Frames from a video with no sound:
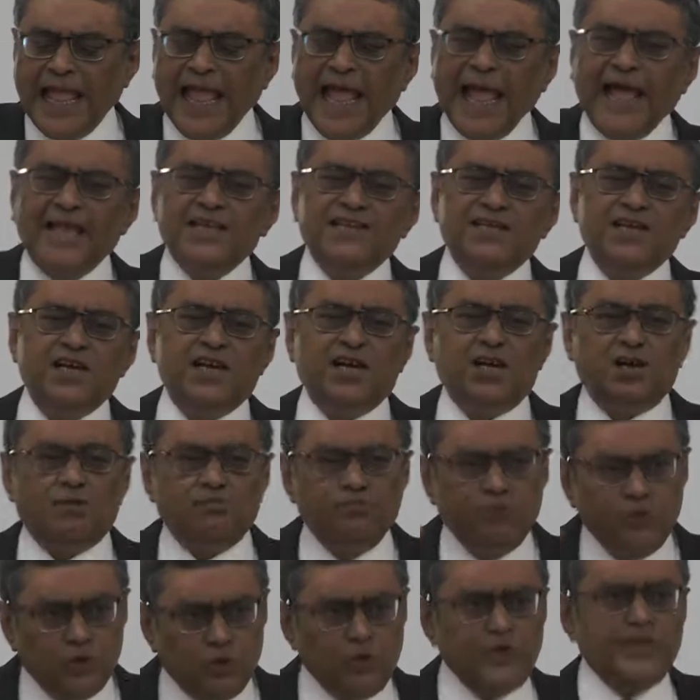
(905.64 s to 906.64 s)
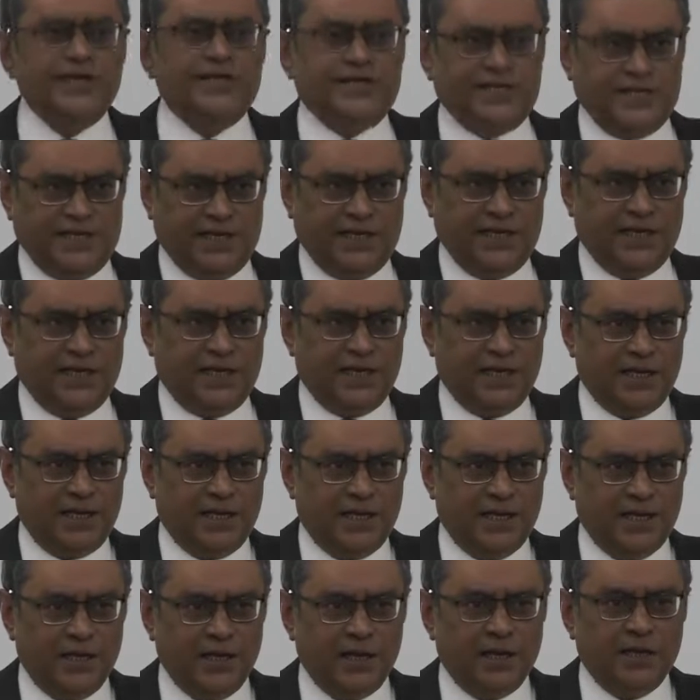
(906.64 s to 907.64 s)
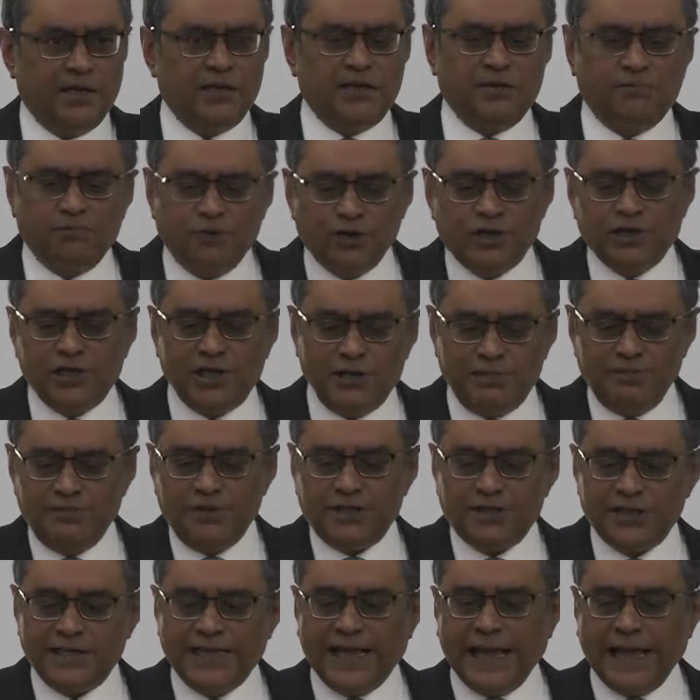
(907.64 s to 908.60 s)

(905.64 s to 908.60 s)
As a community, the Muslims